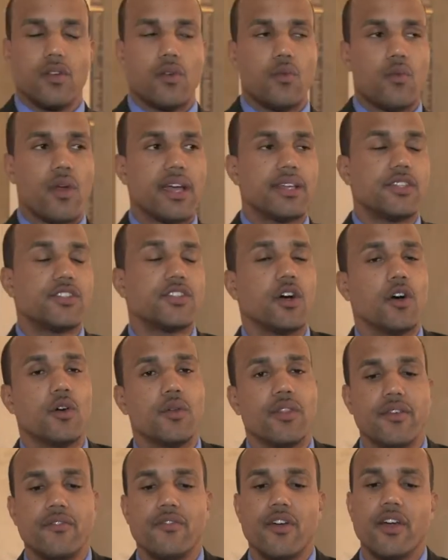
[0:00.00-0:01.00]
Right, so
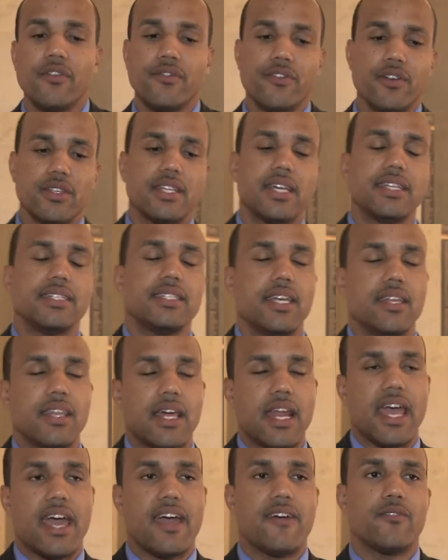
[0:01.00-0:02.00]
the very first idea
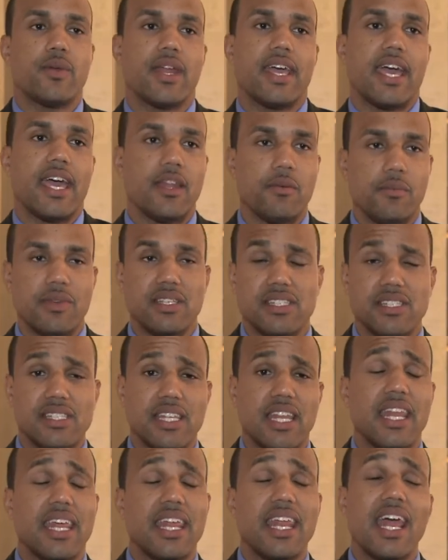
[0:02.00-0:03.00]
that I had when I had a business,
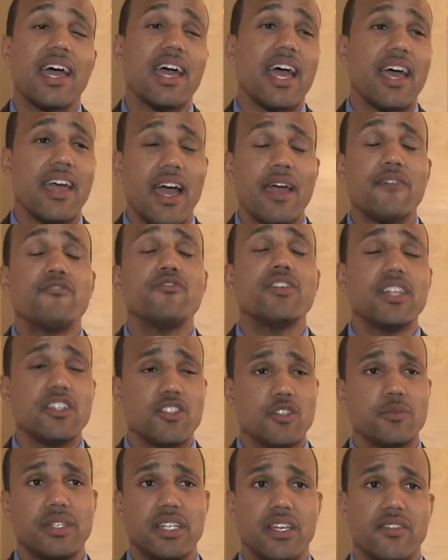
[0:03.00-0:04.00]
and I really
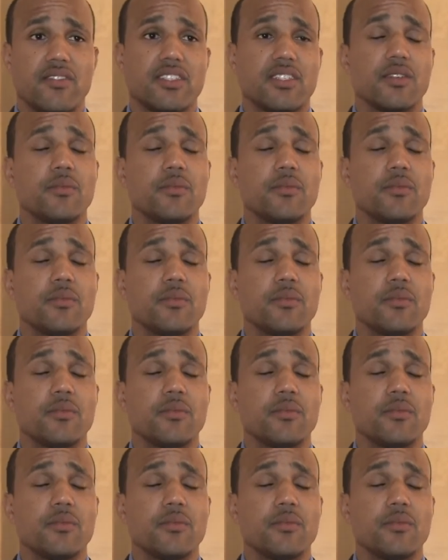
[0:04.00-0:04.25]
do believe this.